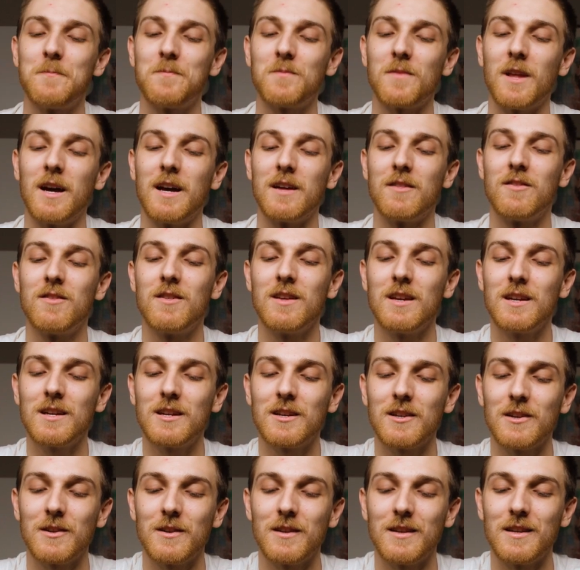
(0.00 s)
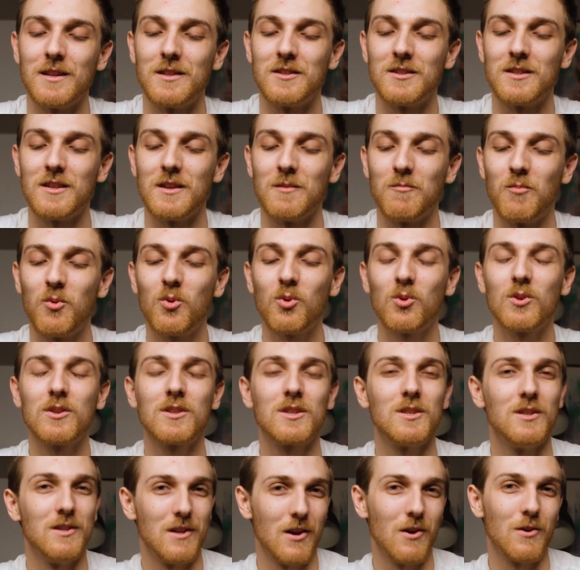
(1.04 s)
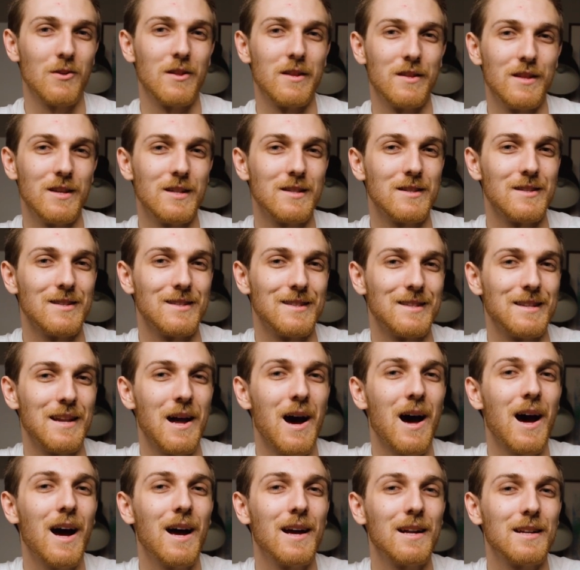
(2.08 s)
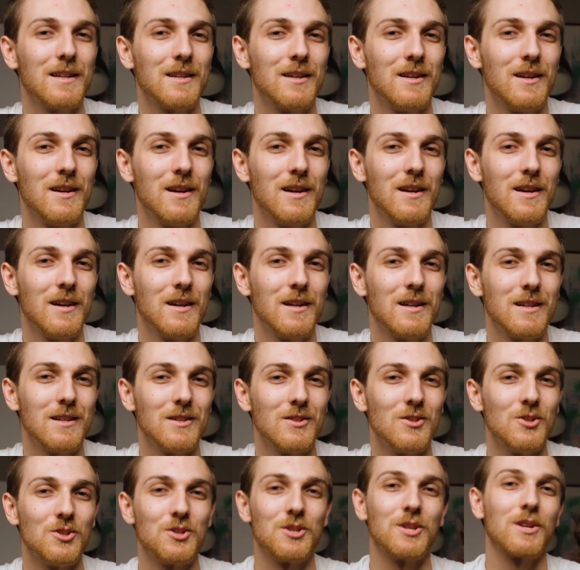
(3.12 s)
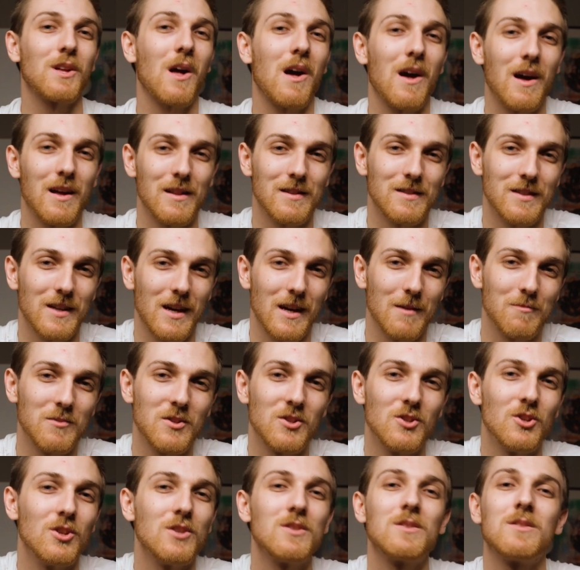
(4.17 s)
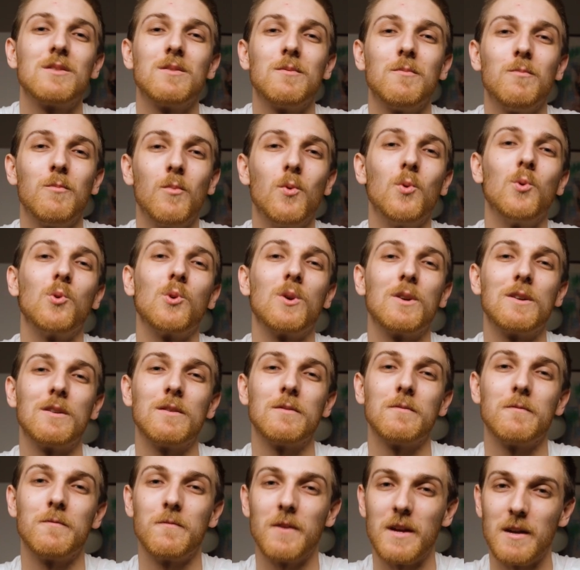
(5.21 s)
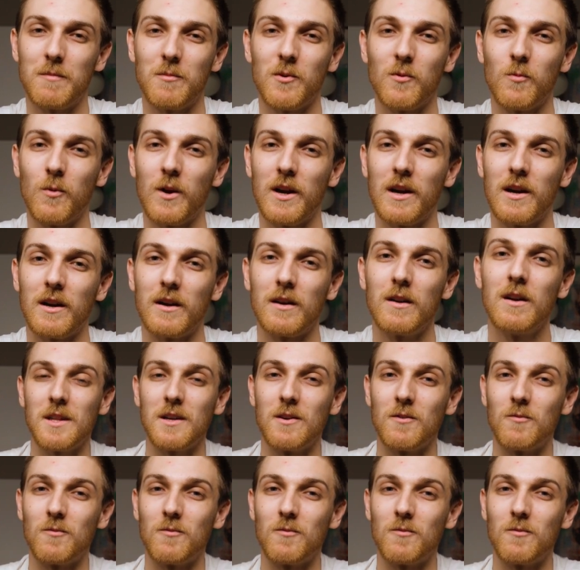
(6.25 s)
I think it's important to know that this is not just a concept, just more vaporware.